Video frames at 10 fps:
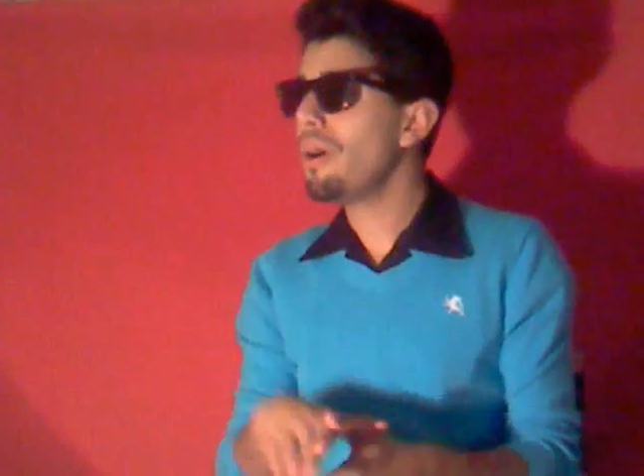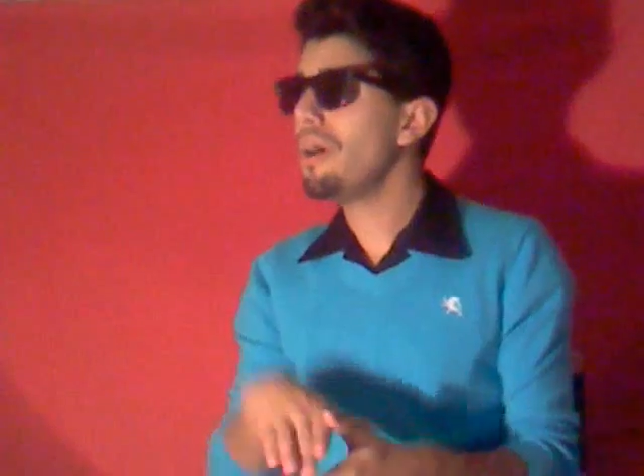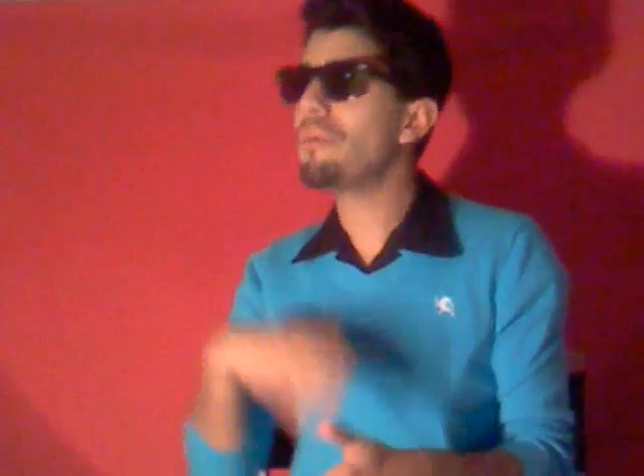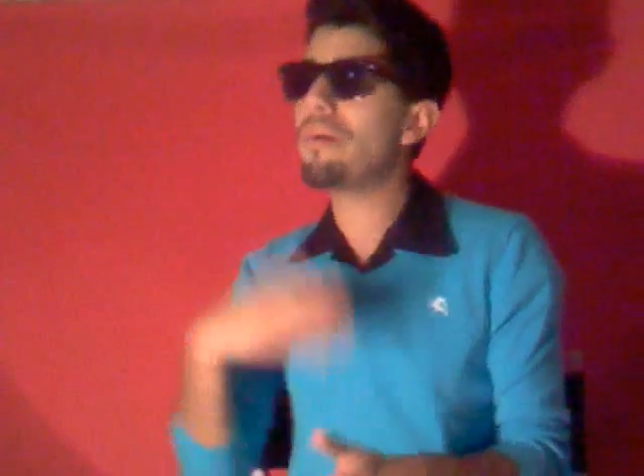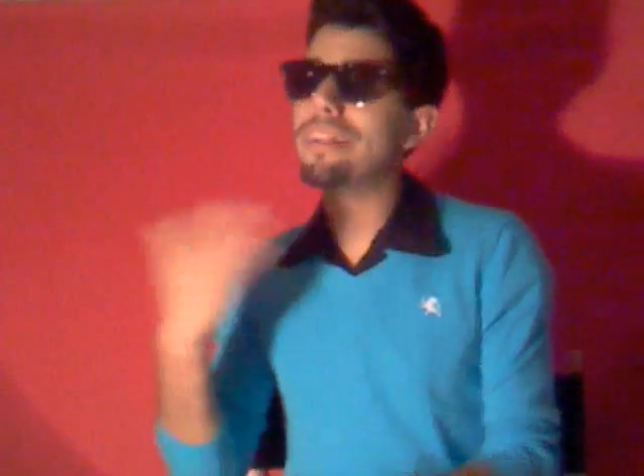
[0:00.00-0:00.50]

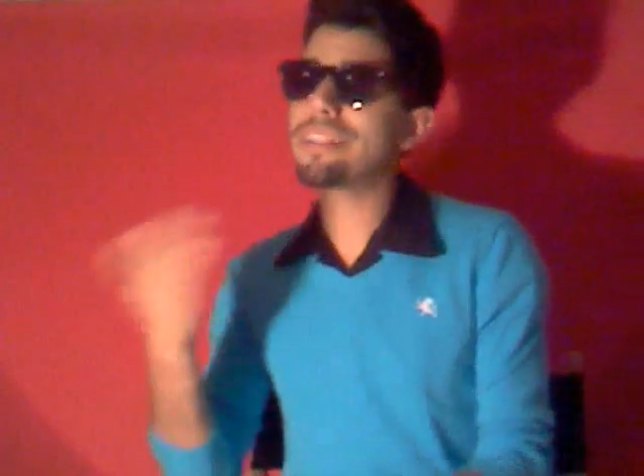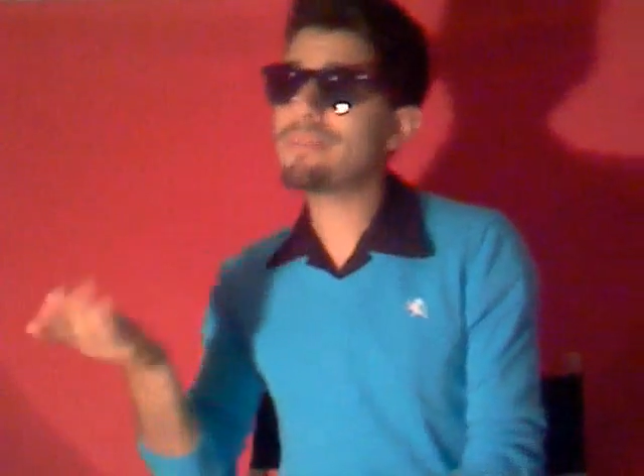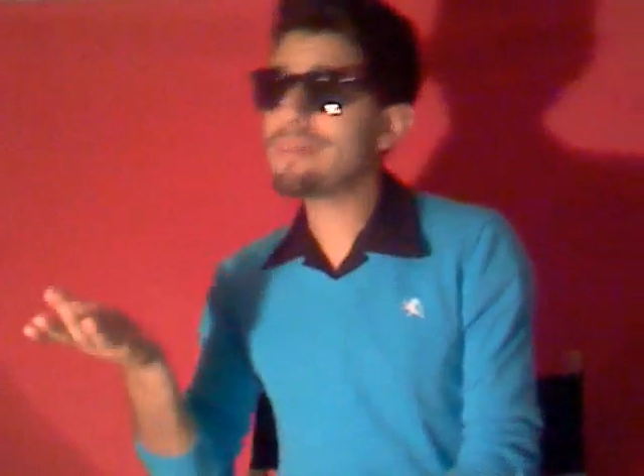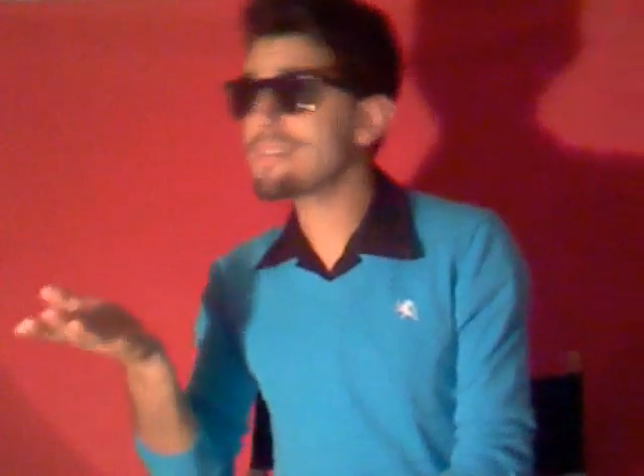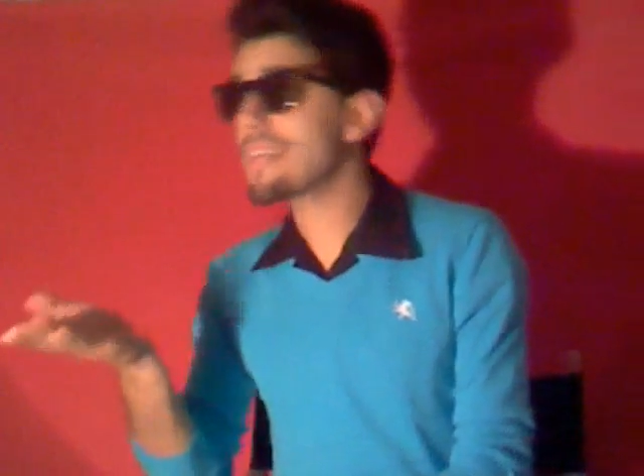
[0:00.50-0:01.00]
Oh, well, it's
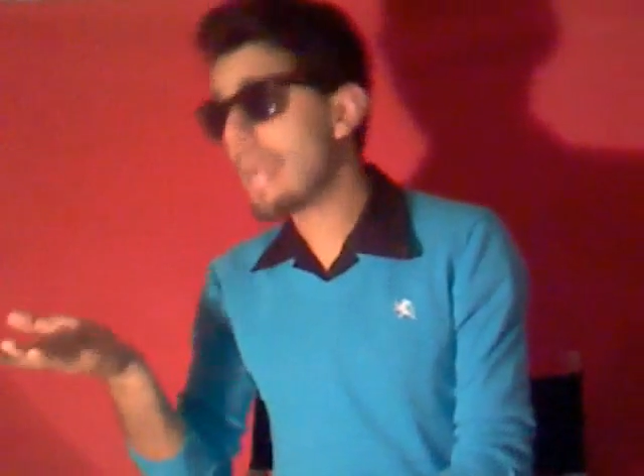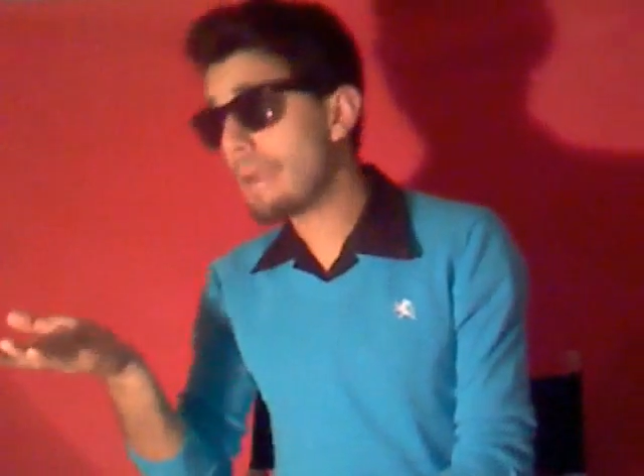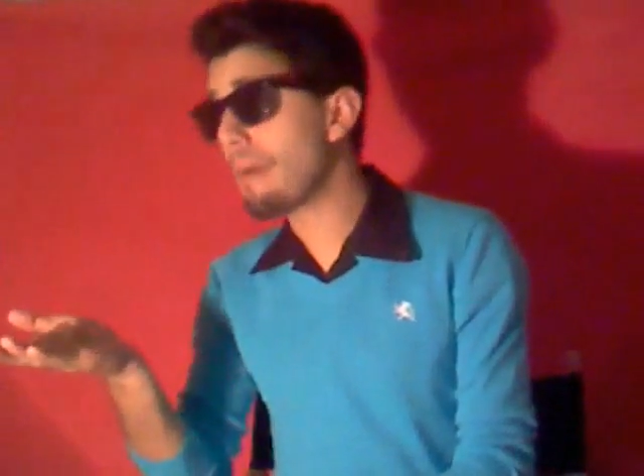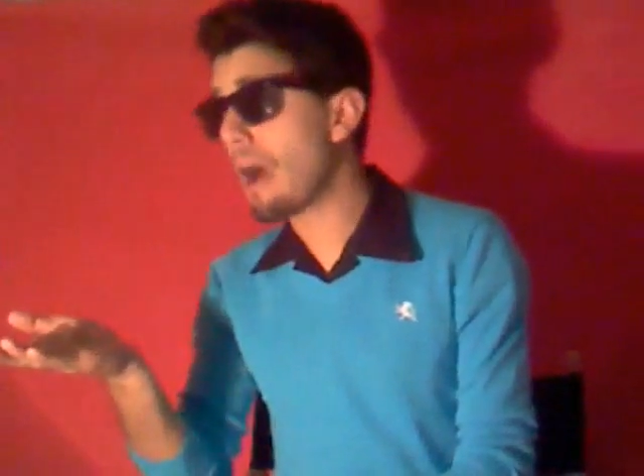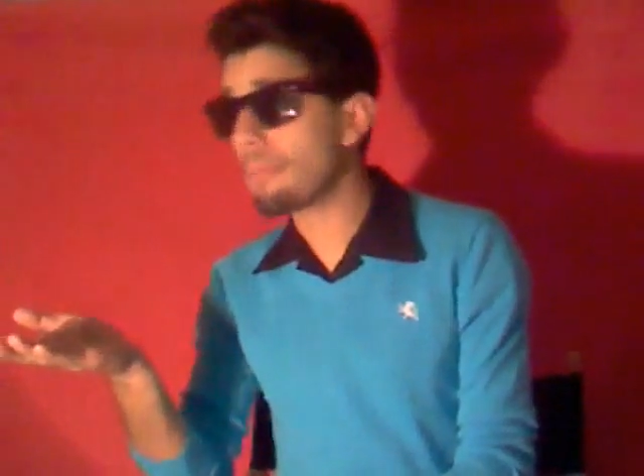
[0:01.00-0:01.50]
mostly
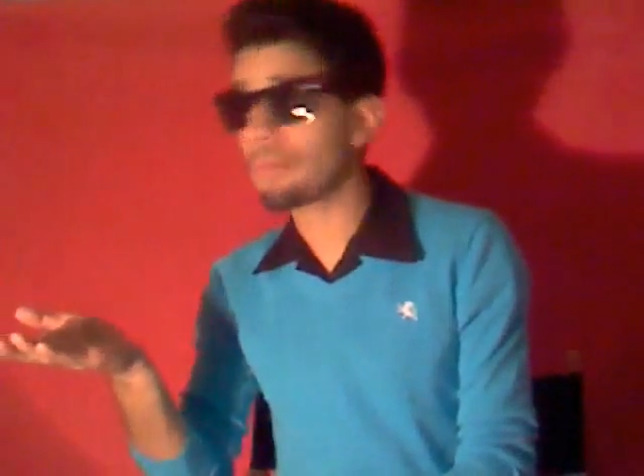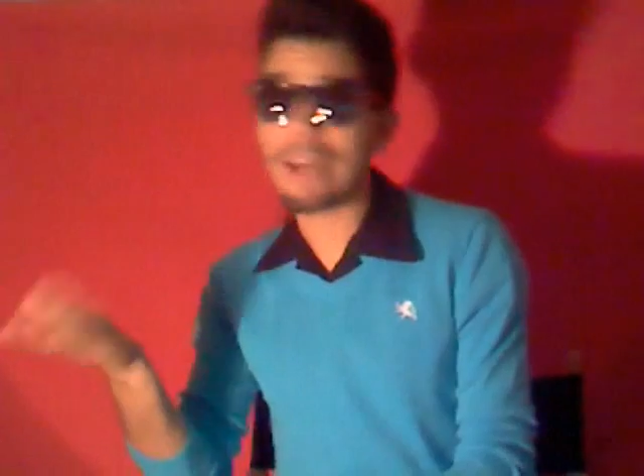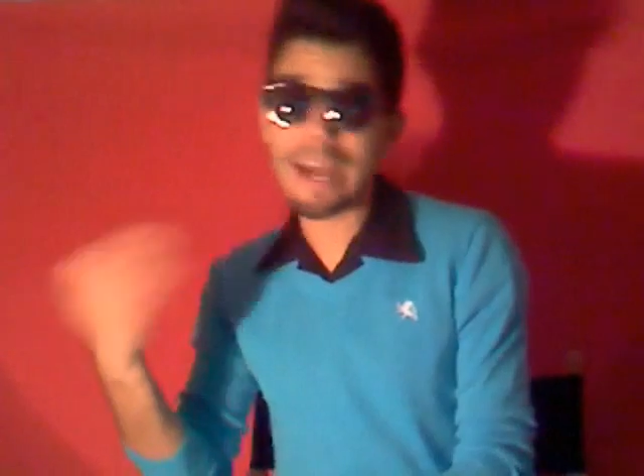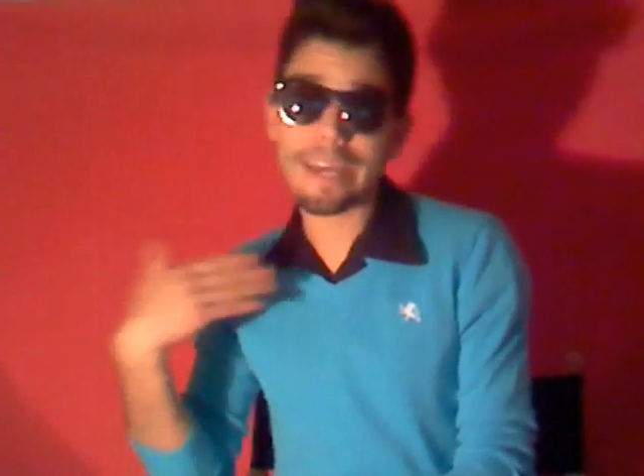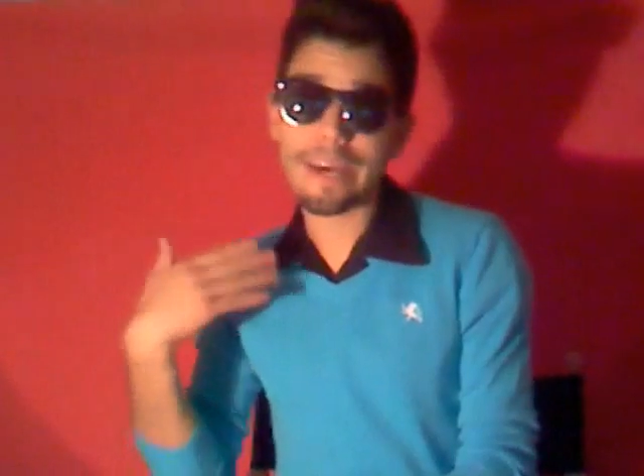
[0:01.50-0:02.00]
hip-hop when
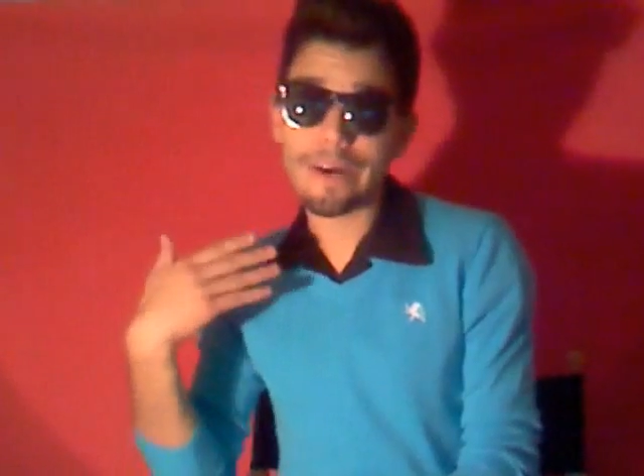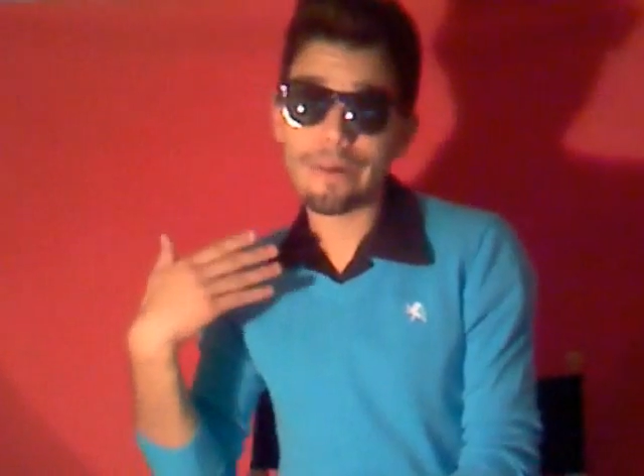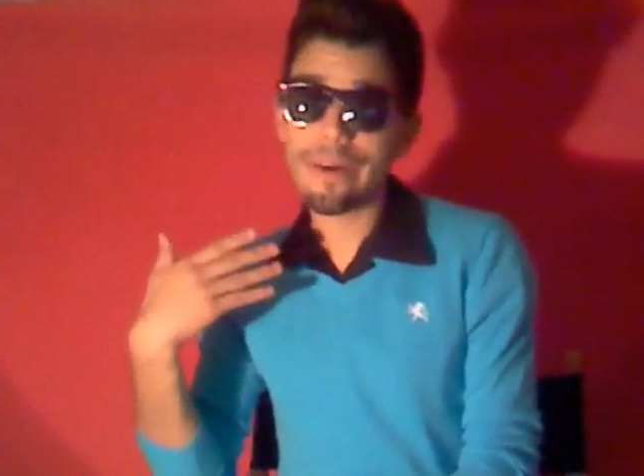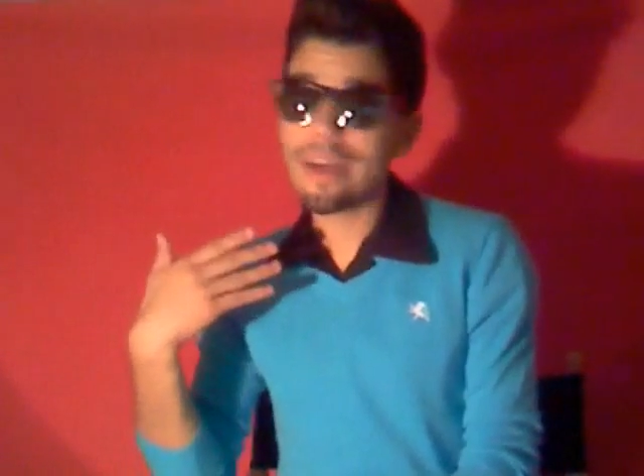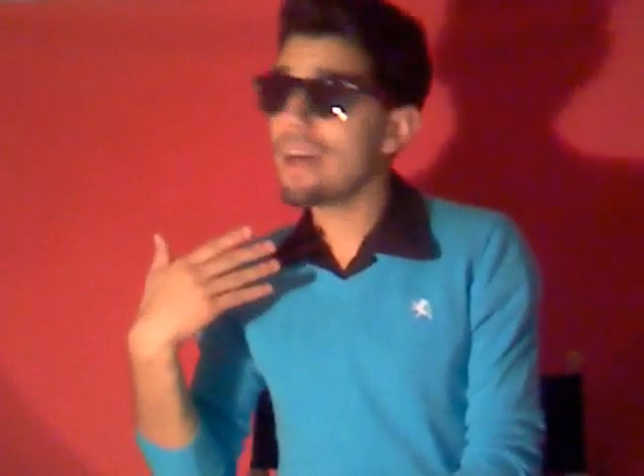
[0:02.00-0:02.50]
I
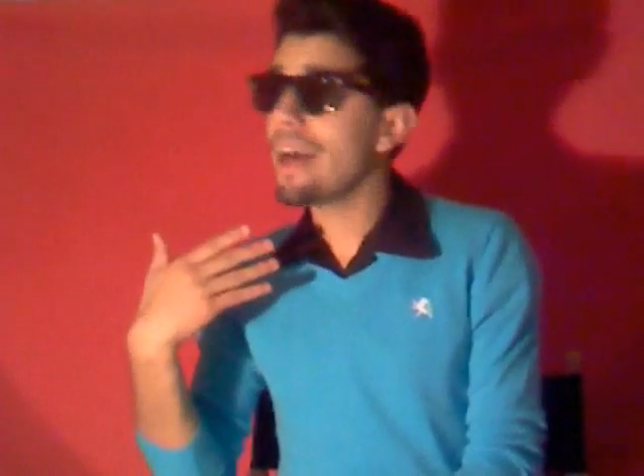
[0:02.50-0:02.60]
go.